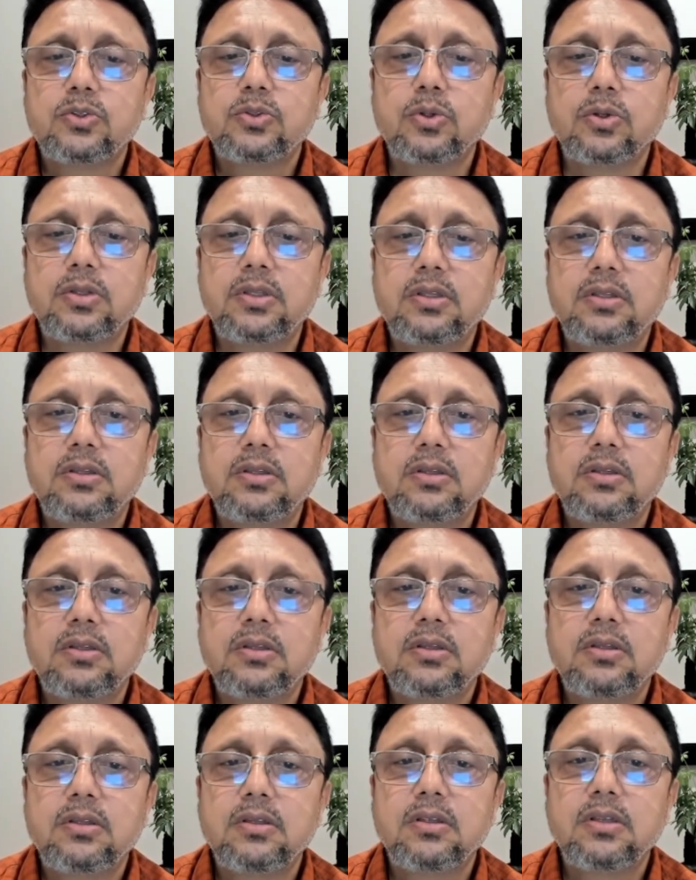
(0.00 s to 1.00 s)
So
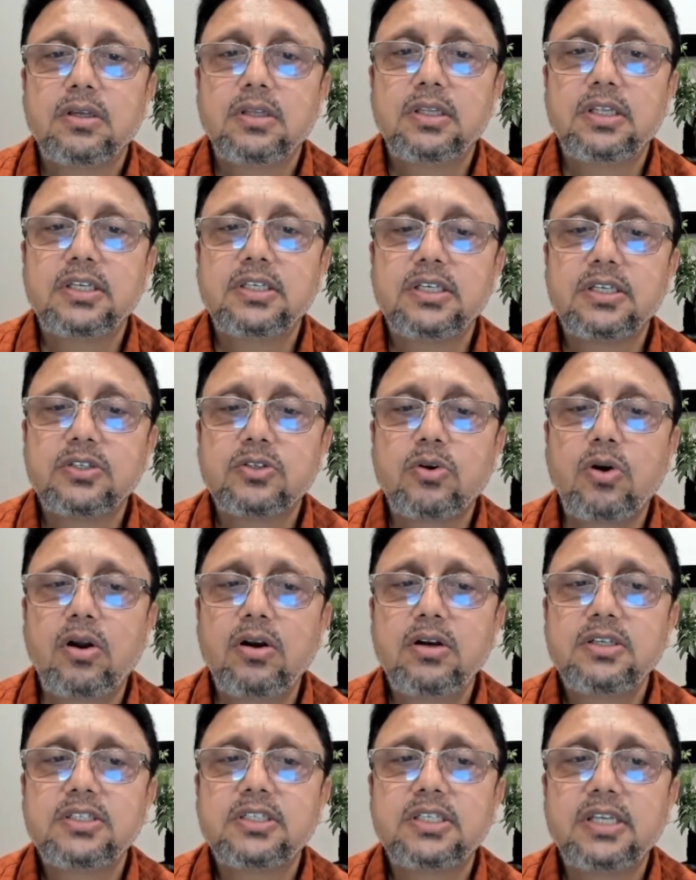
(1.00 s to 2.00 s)
this is
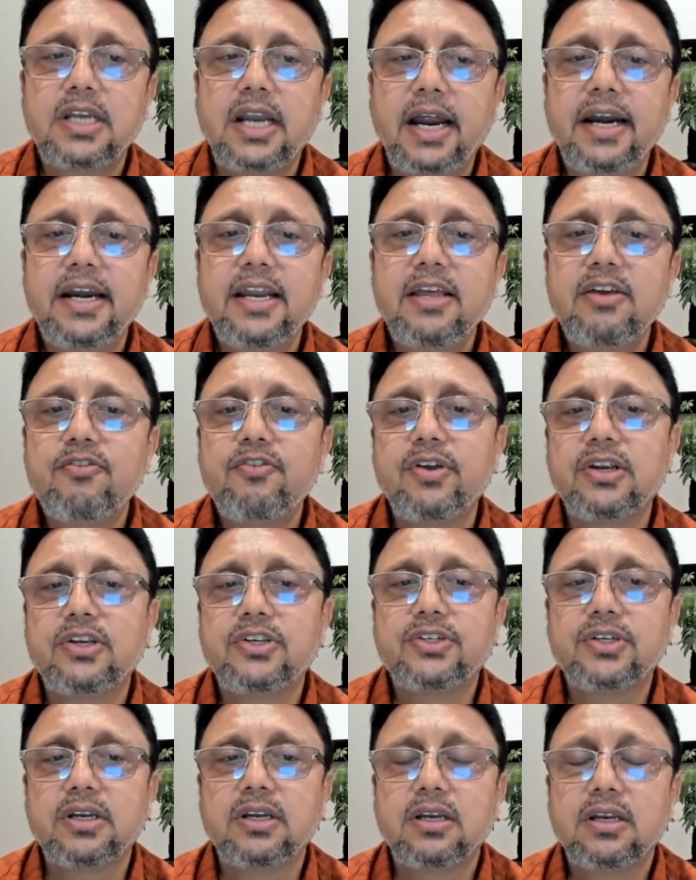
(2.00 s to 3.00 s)
called sliding
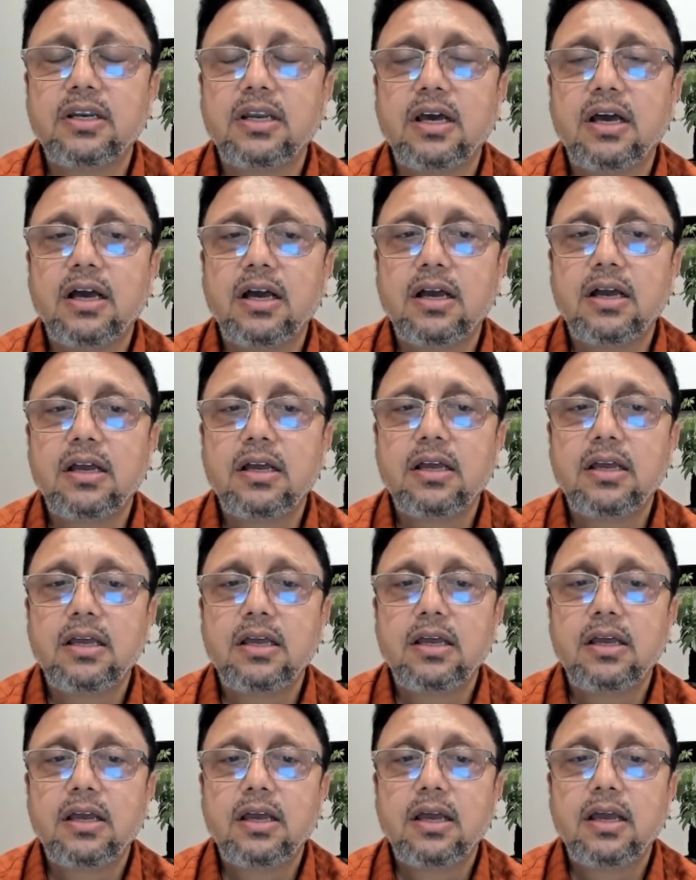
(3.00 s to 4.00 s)
friction.
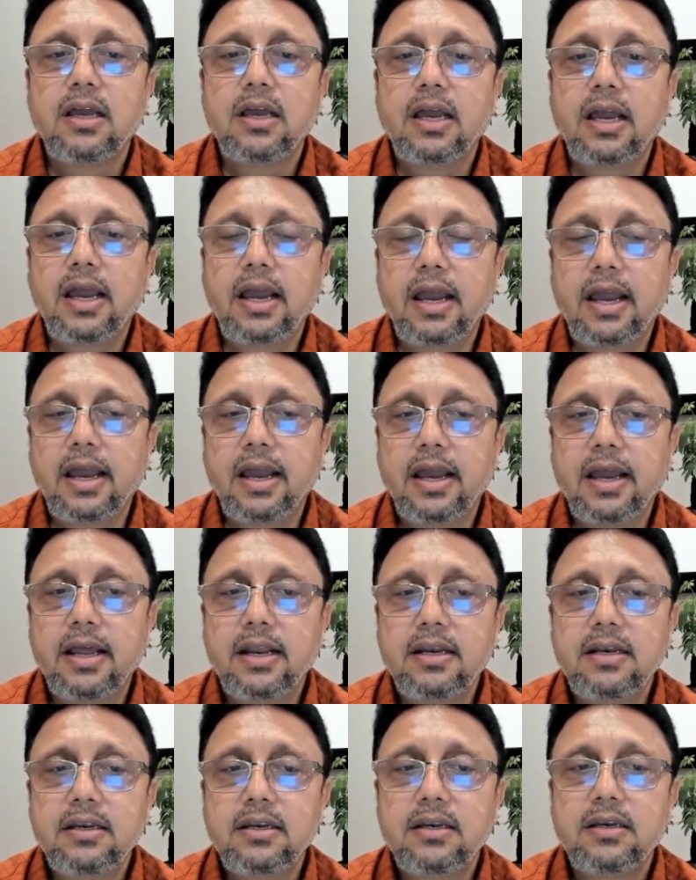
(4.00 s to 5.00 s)

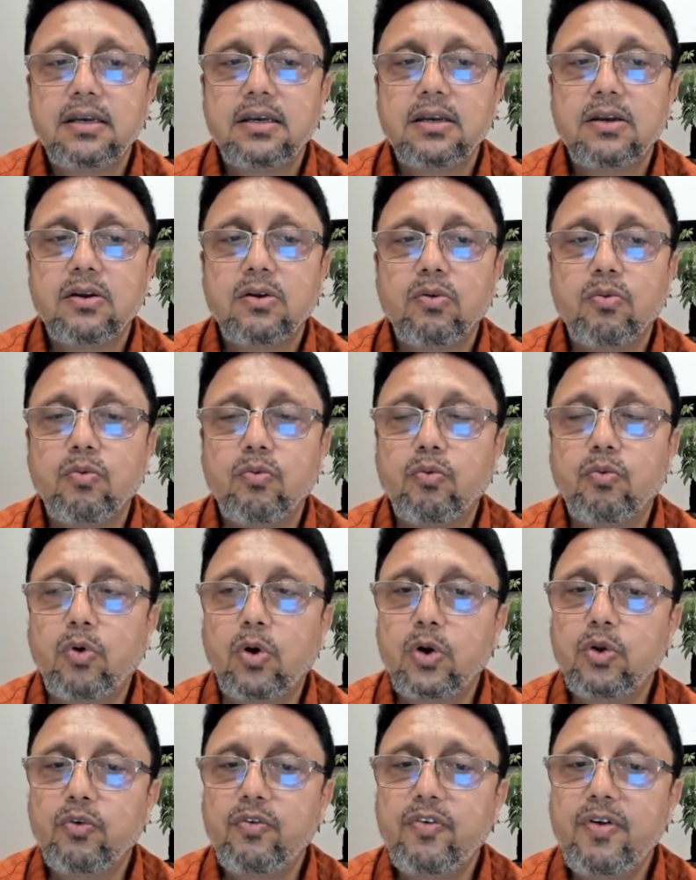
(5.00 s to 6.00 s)
And
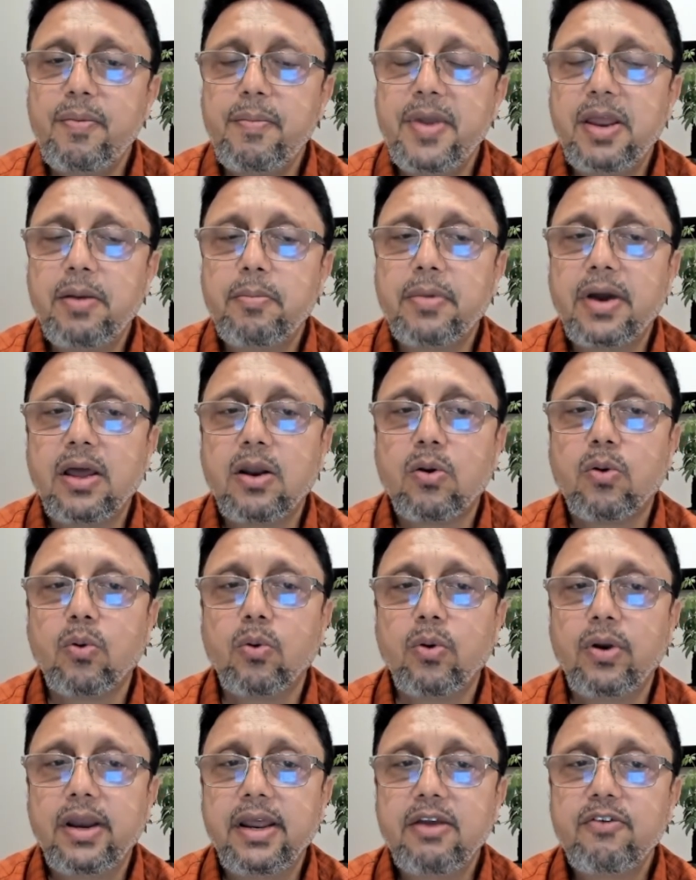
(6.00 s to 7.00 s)
what do we mean by
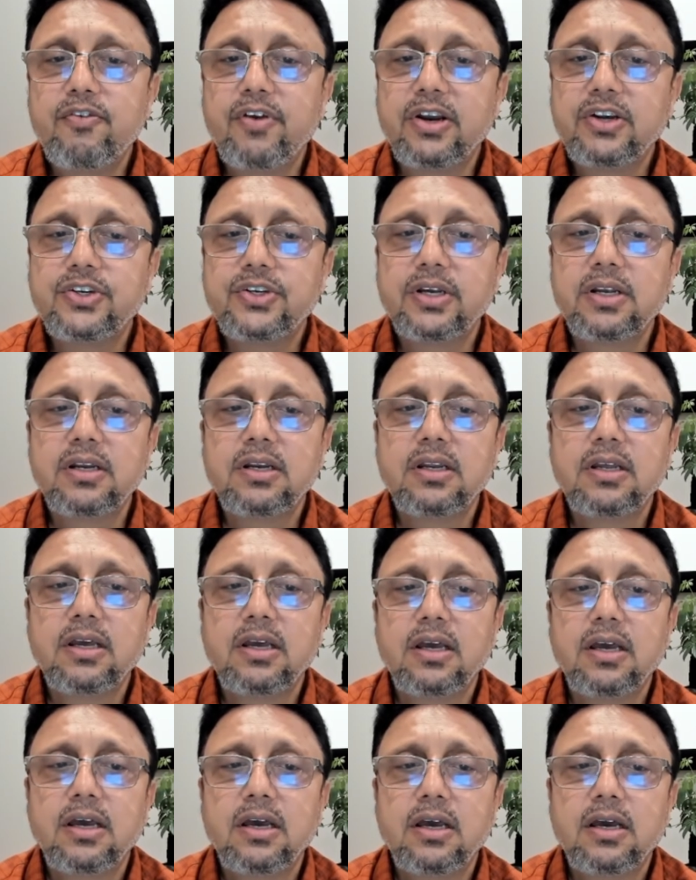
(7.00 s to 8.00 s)
rolling friction?
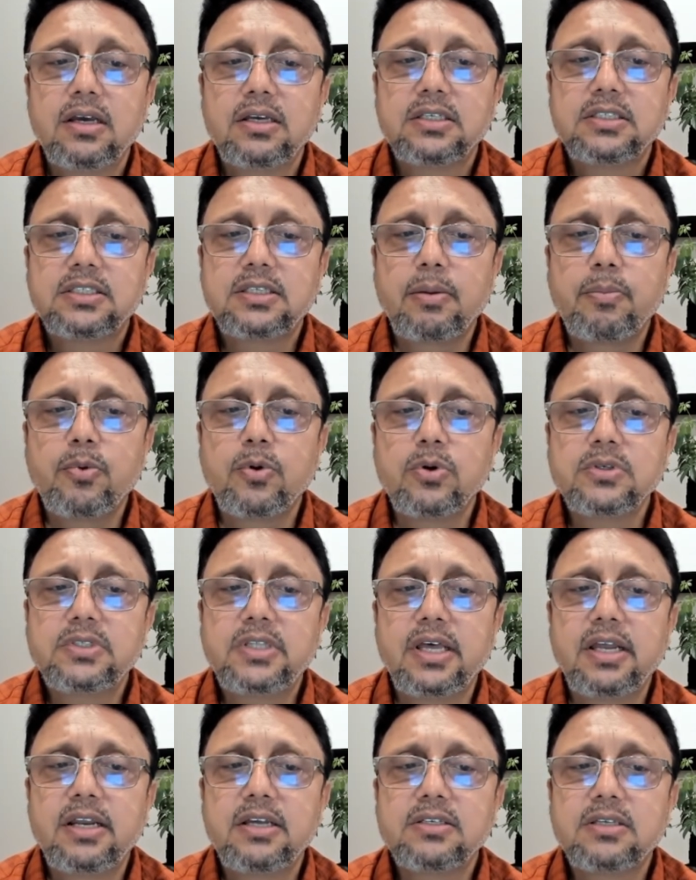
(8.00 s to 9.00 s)

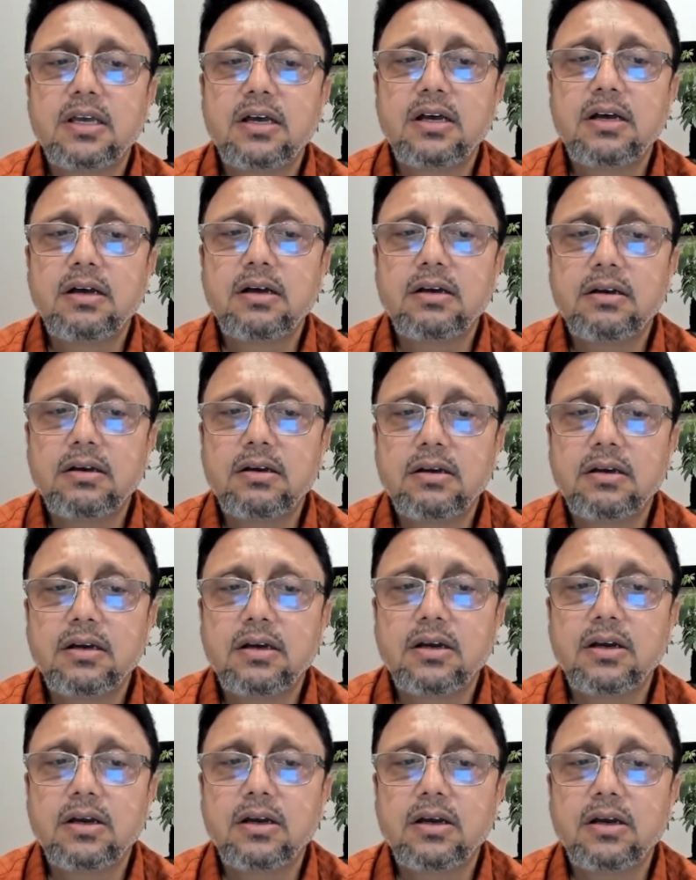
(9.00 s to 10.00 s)
Suppose there is a
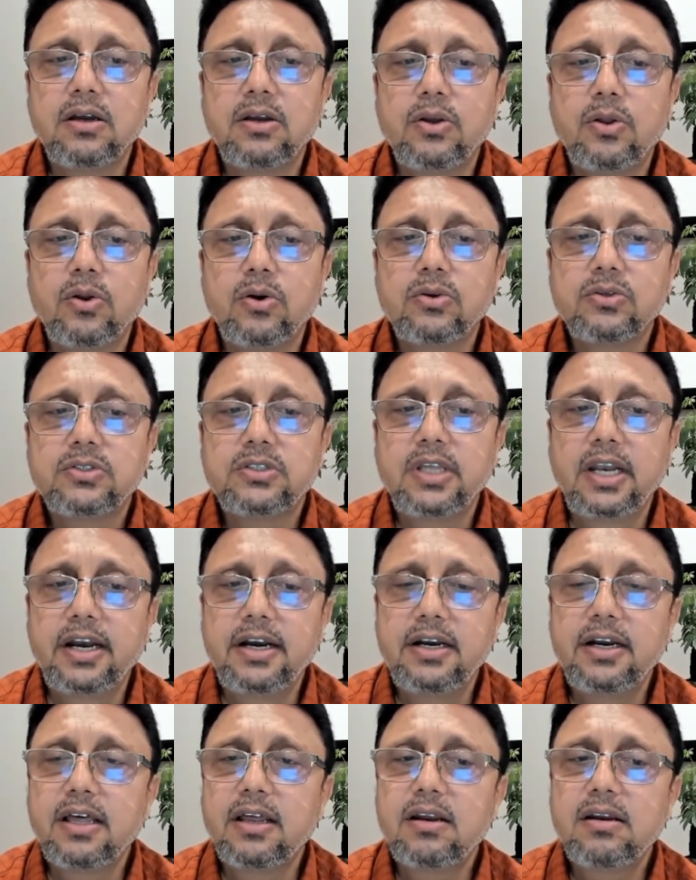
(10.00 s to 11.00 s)

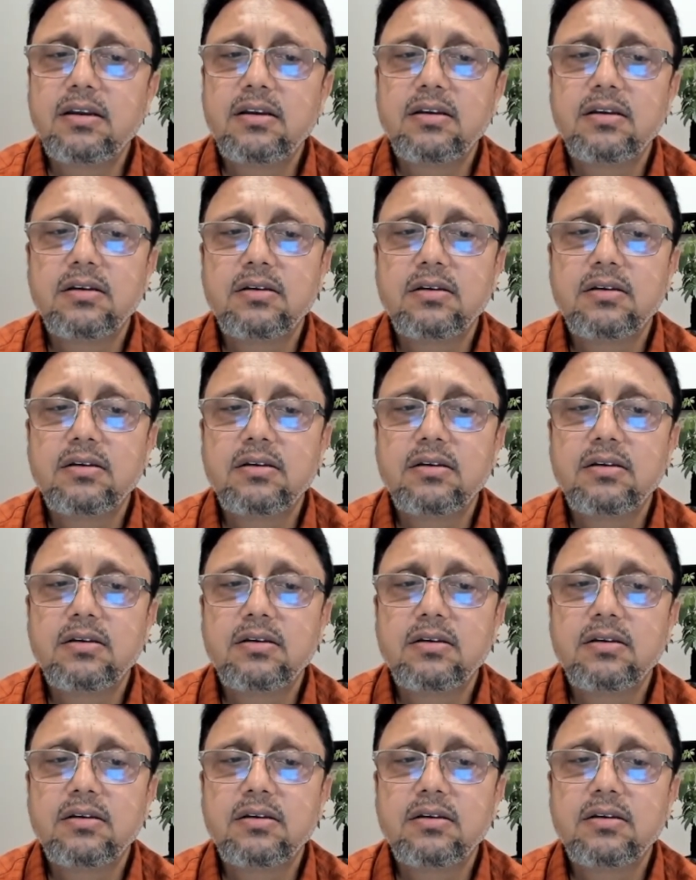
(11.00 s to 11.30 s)
cylinder